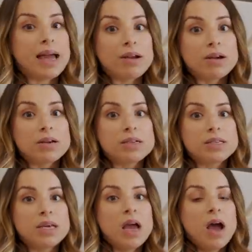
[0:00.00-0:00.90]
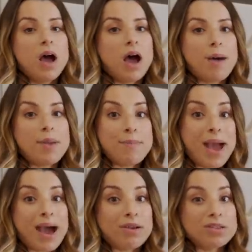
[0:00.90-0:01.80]
letters, um, and
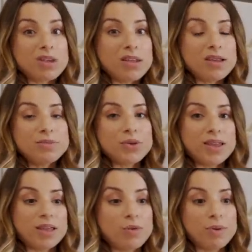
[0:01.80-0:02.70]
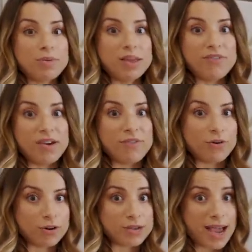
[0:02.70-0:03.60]
patterns on them. So I think they'll be really fun
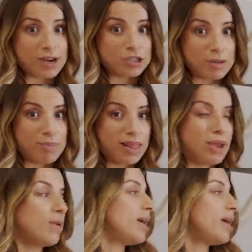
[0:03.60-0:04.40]
for her to actually play